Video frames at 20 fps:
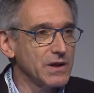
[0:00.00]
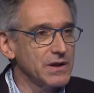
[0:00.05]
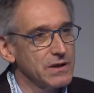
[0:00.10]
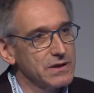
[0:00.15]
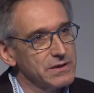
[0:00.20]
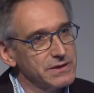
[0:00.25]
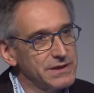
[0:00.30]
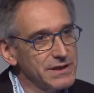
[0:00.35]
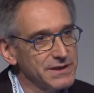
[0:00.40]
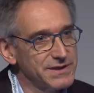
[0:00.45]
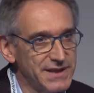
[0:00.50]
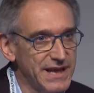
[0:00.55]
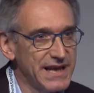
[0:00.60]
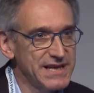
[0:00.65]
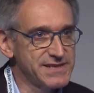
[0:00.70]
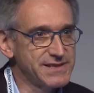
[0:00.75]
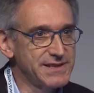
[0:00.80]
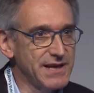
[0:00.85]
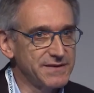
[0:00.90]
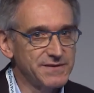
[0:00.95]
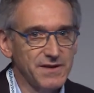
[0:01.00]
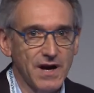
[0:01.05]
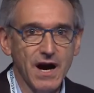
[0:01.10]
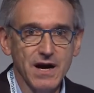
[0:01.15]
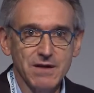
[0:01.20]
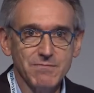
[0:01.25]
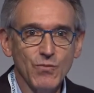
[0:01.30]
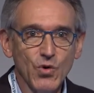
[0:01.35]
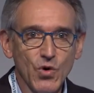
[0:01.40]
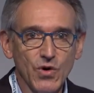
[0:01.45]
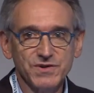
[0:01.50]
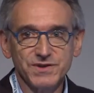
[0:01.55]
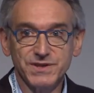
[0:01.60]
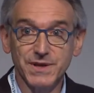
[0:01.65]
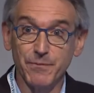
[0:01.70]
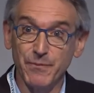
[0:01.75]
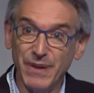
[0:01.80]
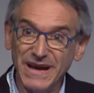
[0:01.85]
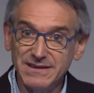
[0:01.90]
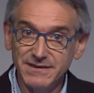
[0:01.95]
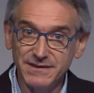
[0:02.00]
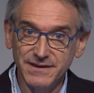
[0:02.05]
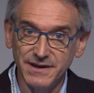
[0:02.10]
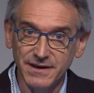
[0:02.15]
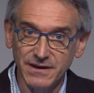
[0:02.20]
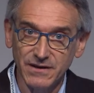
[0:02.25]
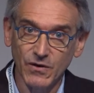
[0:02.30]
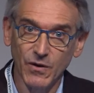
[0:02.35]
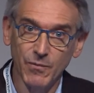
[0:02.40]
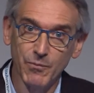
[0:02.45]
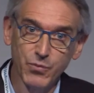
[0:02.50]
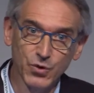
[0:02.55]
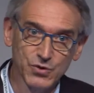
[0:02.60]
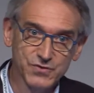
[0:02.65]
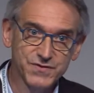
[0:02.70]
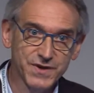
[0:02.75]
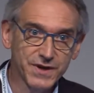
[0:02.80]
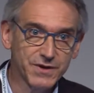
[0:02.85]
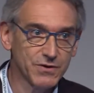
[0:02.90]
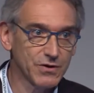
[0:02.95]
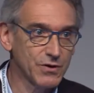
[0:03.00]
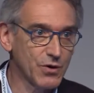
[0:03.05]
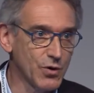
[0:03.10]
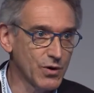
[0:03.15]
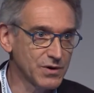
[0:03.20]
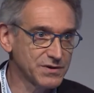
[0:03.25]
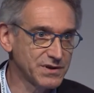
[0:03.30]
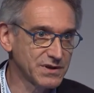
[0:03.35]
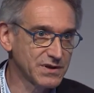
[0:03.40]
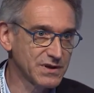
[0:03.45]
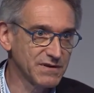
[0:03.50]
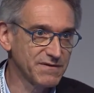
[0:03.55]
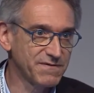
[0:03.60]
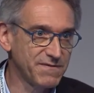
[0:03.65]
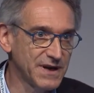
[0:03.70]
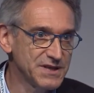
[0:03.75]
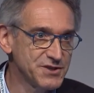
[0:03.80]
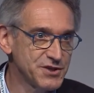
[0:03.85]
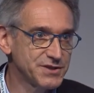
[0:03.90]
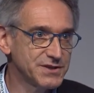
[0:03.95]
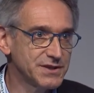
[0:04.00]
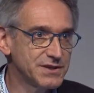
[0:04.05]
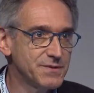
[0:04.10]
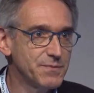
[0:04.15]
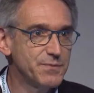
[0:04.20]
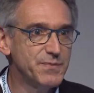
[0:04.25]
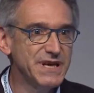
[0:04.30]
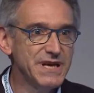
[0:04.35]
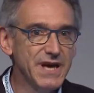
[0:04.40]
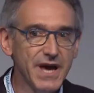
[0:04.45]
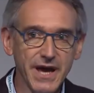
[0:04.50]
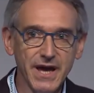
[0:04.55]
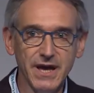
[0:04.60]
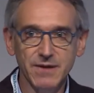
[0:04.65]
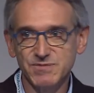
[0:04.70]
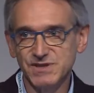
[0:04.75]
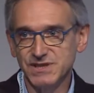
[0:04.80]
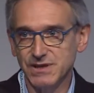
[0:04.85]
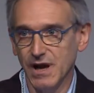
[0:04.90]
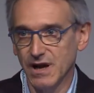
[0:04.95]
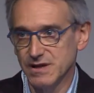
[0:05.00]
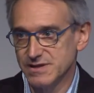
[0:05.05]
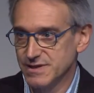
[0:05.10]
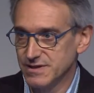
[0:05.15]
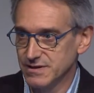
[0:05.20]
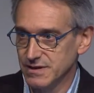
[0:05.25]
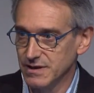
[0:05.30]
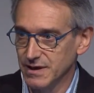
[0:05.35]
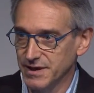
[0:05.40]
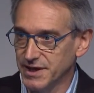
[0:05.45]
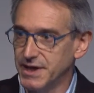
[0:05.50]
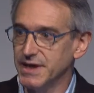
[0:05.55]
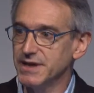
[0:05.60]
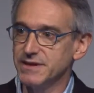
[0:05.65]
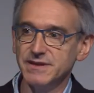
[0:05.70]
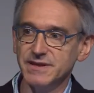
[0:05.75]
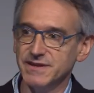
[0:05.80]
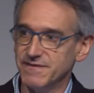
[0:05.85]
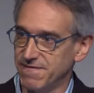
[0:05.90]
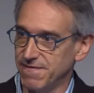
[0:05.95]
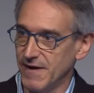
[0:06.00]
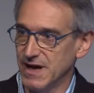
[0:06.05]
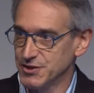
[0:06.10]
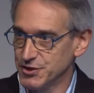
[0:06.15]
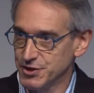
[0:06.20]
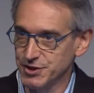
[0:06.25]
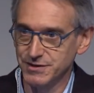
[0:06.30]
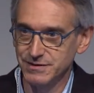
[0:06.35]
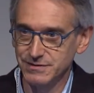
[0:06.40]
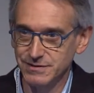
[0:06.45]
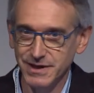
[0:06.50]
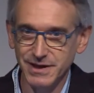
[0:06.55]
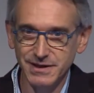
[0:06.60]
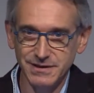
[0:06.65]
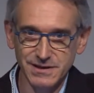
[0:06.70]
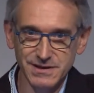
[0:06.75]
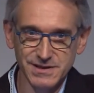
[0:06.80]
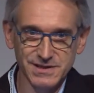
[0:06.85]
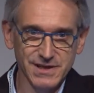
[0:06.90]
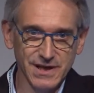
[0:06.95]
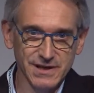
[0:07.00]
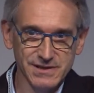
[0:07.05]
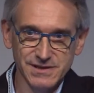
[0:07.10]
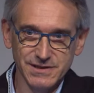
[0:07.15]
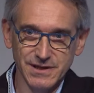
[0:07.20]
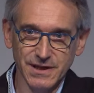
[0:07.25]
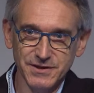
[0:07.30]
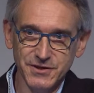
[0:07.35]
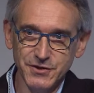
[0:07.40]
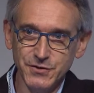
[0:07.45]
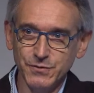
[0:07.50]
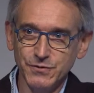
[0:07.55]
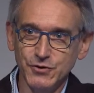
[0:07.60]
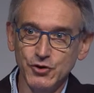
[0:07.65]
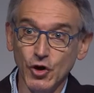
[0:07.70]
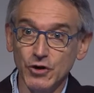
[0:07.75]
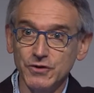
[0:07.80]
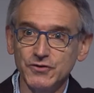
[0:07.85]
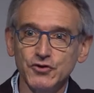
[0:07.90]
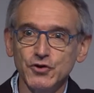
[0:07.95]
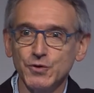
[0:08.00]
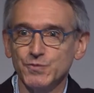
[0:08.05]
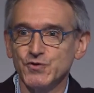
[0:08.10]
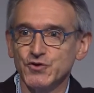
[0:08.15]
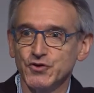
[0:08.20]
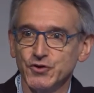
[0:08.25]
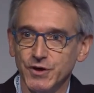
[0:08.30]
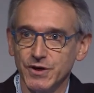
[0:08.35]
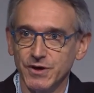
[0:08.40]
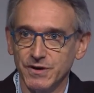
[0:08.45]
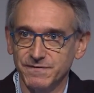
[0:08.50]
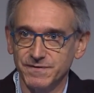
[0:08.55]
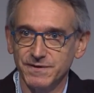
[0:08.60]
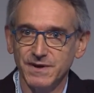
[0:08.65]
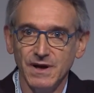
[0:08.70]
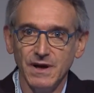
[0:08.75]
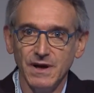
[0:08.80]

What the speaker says: the tests that are more depending on posterior cortical function behaves as the kidney function, in the sense that you don't observe